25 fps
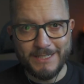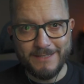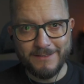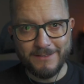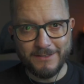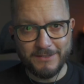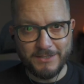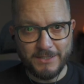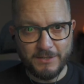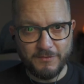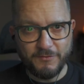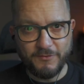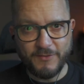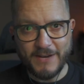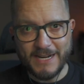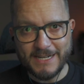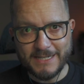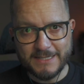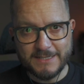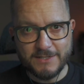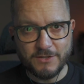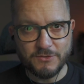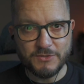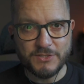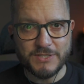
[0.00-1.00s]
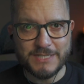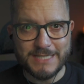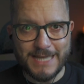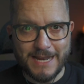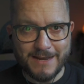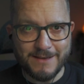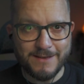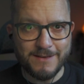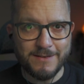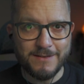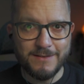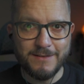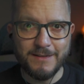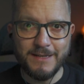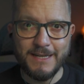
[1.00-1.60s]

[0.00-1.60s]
the de facto standard